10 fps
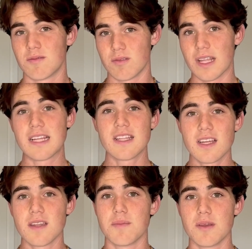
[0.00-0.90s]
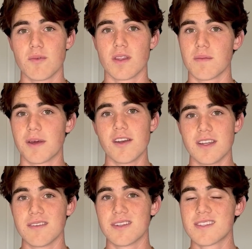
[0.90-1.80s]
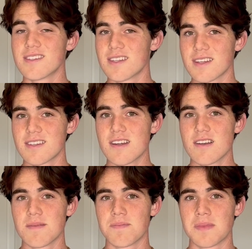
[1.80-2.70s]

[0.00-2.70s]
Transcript: likely going to be one of the better defenses next year